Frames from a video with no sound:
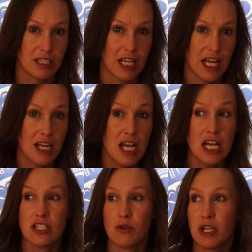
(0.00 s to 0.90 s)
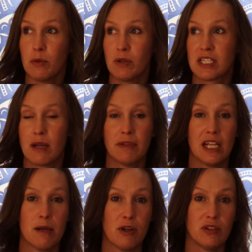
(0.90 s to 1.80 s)
Okay? So there was
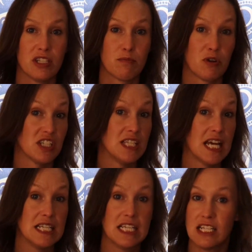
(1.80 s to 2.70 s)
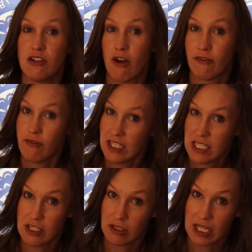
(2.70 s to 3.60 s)
something about this person that did not fit
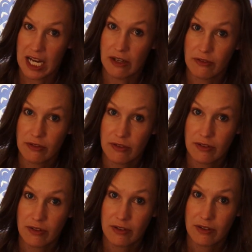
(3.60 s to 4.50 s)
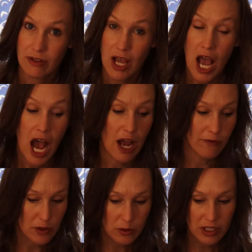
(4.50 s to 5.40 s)
in your life.
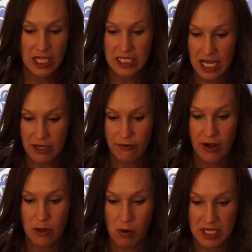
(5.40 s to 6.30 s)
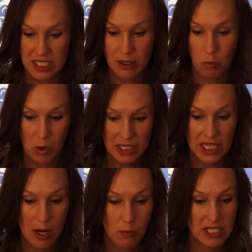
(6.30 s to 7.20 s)
If you can identify what
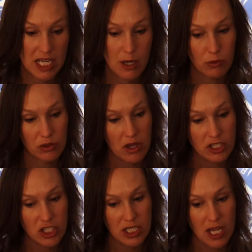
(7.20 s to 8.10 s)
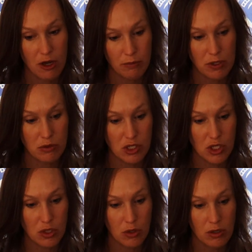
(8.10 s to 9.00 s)
that was, it will not just help you
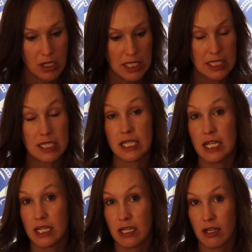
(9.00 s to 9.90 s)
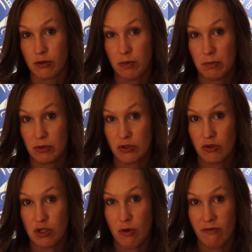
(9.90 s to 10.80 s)
to see it in other people so
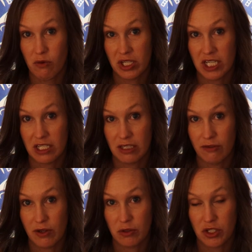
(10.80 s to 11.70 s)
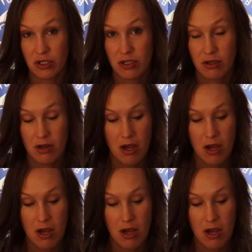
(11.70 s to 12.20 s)
you avoid it in the future,